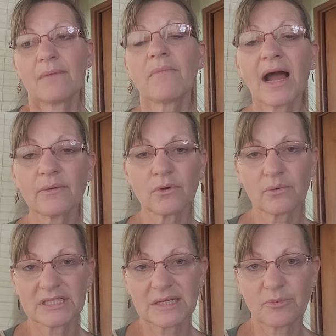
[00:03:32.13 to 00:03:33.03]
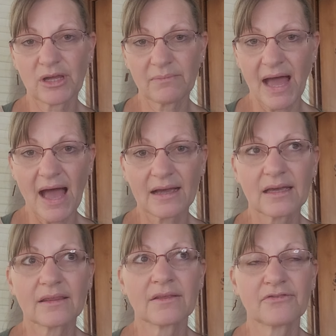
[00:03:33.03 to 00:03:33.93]
my role was to bring back
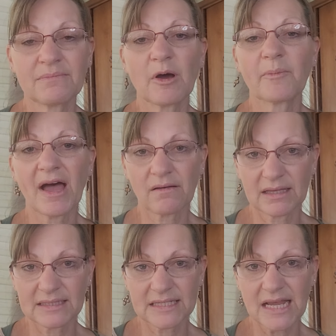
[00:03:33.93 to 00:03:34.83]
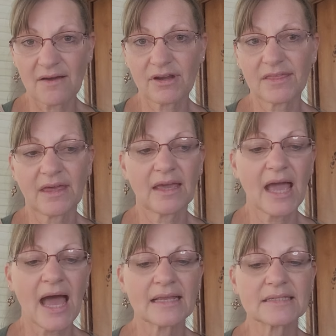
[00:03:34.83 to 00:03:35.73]
the female balance into everything,
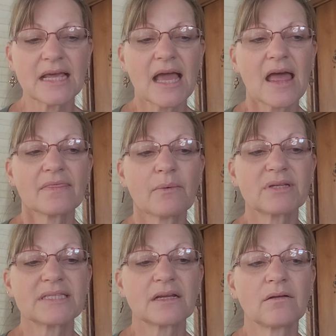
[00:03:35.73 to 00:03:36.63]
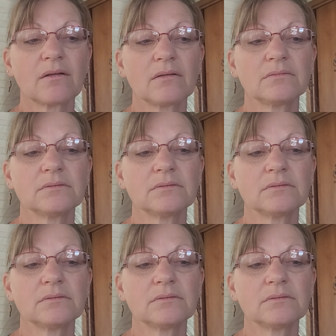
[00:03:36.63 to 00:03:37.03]
and there was still